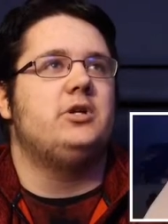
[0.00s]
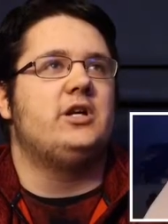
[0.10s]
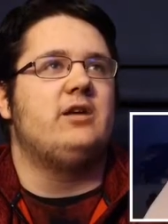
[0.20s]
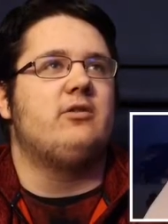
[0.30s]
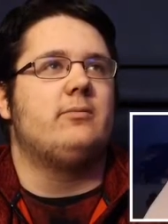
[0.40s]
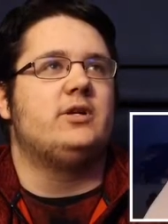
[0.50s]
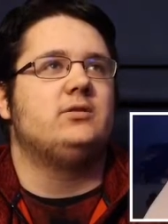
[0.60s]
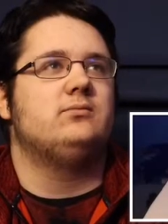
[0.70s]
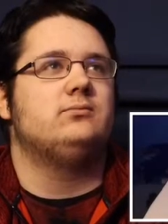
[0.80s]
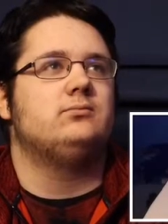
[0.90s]
You're not
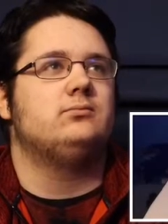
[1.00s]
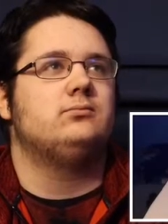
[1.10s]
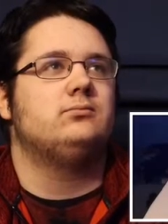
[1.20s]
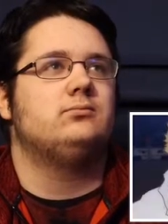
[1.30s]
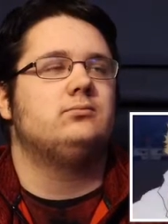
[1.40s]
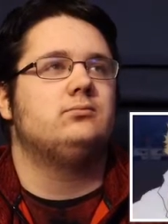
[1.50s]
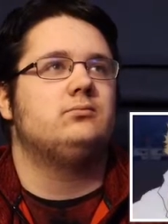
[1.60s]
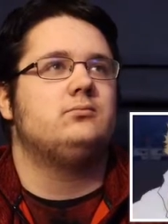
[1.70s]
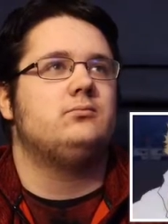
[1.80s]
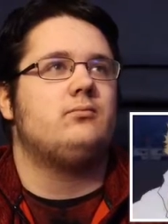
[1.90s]
Roman. No.
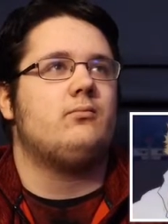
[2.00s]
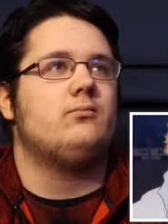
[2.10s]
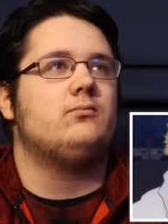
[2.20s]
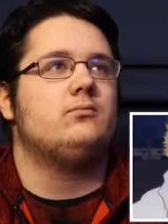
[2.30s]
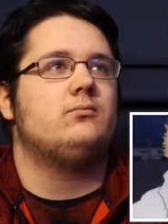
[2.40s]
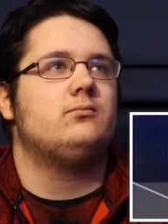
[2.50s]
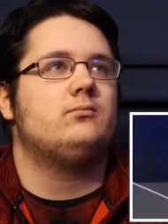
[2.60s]
Is that them?